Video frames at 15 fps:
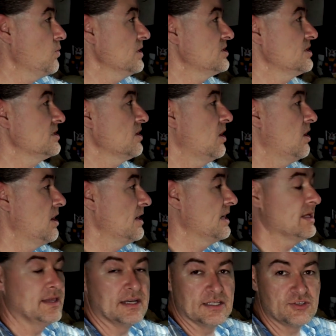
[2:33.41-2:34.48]
which is on
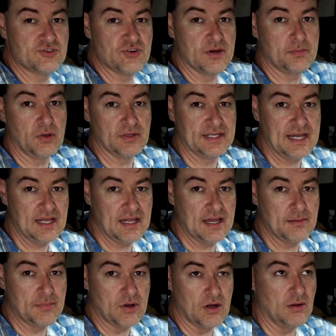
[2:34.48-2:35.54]
this triple
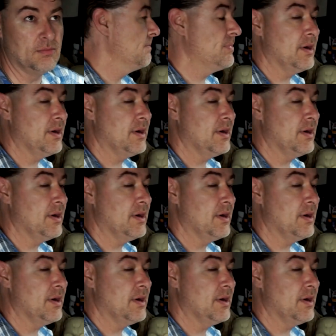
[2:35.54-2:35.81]
daylight bulb,